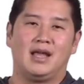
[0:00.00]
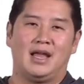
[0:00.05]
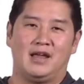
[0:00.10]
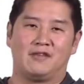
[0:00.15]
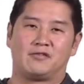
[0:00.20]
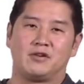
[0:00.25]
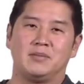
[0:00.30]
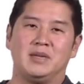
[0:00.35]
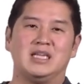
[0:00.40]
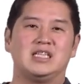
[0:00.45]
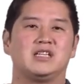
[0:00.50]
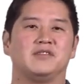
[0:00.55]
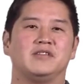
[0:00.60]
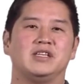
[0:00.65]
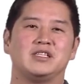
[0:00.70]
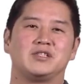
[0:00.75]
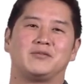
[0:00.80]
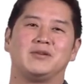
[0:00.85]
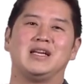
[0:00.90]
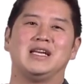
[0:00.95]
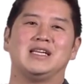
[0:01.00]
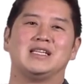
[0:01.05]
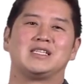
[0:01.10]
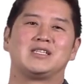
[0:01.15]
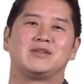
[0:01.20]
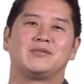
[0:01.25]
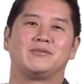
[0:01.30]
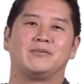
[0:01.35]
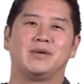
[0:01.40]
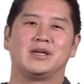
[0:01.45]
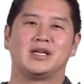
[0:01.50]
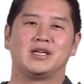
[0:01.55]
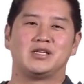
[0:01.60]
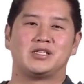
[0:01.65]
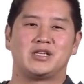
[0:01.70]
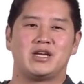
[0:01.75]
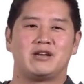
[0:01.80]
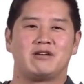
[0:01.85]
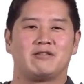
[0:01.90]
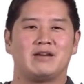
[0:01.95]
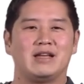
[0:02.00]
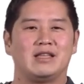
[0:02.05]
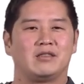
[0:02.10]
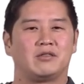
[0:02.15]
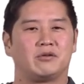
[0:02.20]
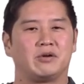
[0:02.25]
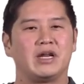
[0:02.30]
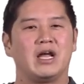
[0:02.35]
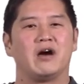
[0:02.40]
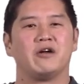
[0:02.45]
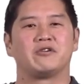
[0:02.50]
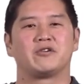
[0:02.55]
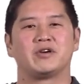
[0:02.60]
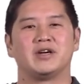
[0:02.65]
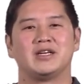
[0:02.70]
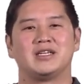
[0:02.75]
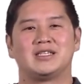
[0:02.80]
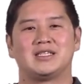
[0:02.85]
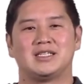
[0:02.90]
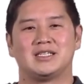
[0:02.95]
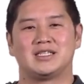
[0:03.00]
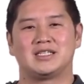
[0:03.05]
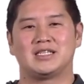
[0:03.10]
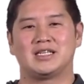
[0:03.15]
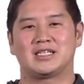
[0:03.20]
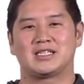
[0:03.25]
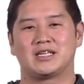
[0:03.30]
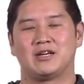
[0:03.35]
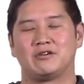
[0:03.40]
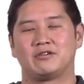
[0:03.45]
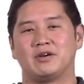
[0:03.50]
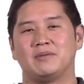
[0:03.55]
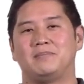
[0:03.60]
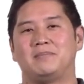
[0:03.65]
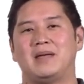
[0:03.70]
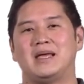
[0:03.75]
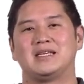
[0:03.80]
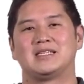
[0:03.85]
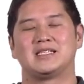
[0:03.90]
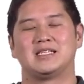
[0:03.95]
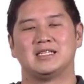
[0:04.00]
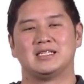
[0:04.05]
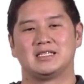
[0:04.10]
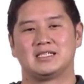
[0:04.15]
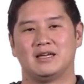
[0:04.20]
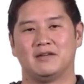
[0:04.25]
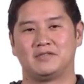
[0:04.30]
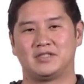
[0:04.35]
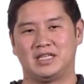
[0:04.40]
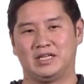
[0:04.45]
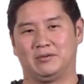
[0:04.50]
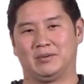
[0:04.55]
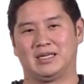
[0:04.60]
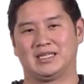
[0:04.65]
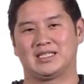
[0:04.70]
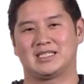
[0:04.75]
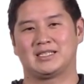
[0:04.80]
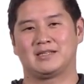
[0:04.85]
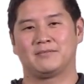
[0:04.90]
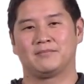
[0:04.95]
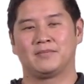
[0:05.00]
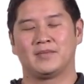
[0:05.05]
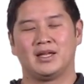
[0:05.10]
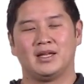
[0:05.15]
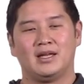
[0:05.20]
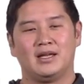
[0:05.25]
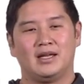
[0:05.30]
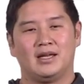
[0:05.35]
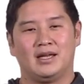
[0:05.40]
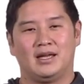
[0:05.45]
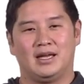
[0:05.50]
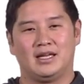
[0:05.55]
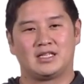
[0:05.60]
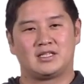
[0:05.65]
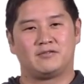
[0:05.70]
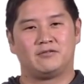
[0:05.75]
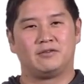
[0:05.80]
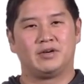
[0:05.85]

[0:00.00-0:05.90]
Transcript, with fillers: And from each of these reads, we can generate three hundred to six hundred bases of sequence. It's